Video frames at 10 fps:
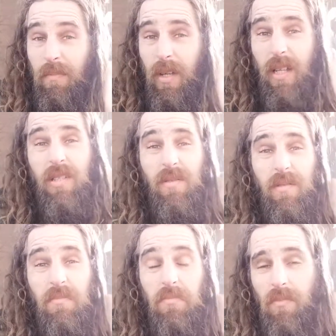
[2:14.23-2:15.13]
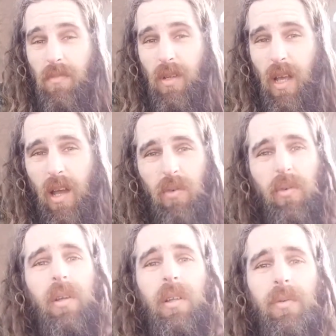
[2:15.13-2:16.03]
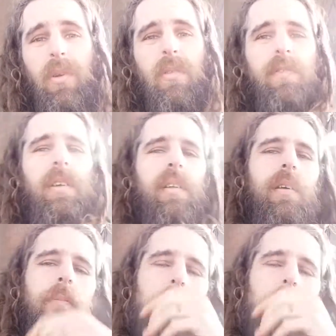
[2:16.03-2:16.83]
it's a really real feeling.